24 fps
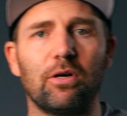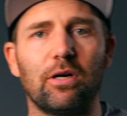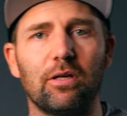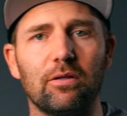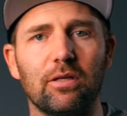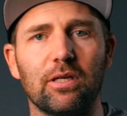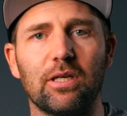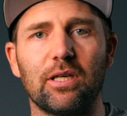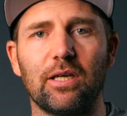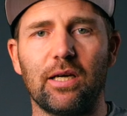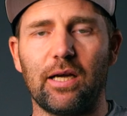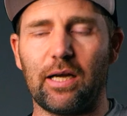
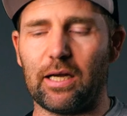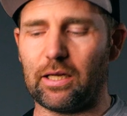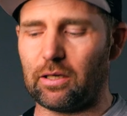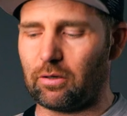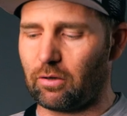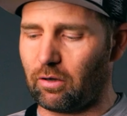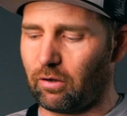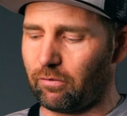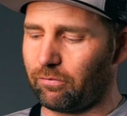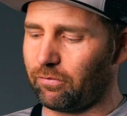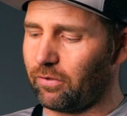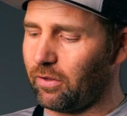other kind
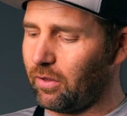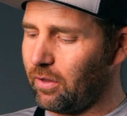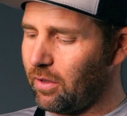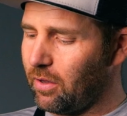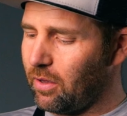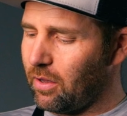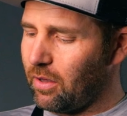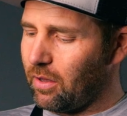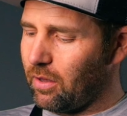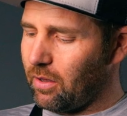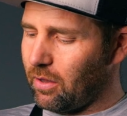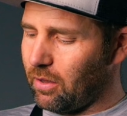of
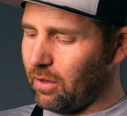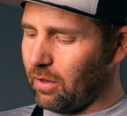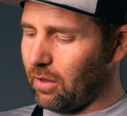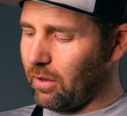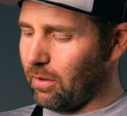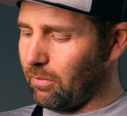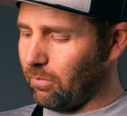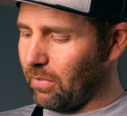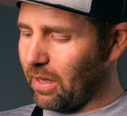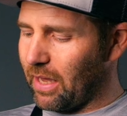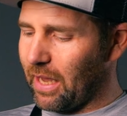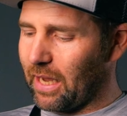
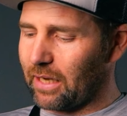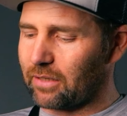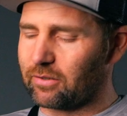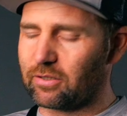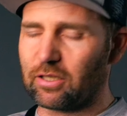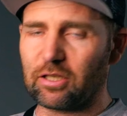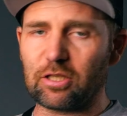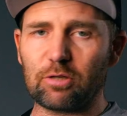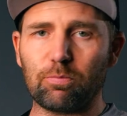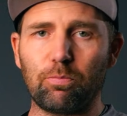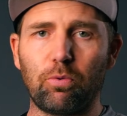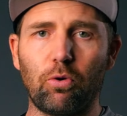um,
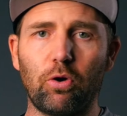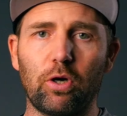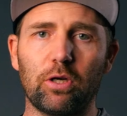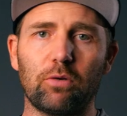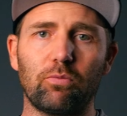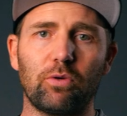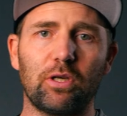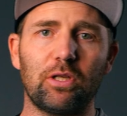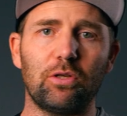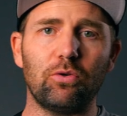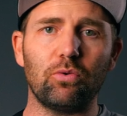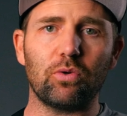access point
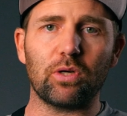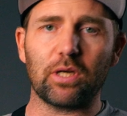where you